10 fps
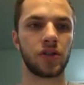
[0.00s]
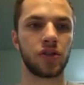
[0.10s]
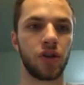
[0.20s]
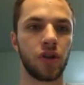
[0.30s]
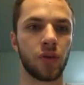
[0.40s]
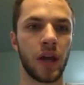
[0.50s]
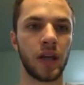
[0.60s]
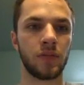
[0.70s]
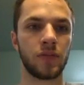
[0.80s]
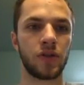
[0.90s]
So
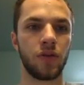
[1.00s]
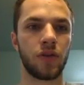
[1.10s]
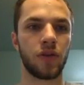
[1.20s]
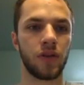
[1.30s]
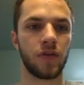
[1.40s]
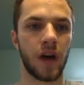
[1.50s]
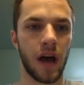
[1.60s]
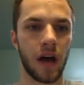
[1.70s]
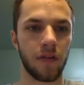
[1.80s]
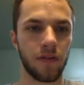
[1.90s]

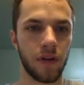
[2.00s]
uranium-235.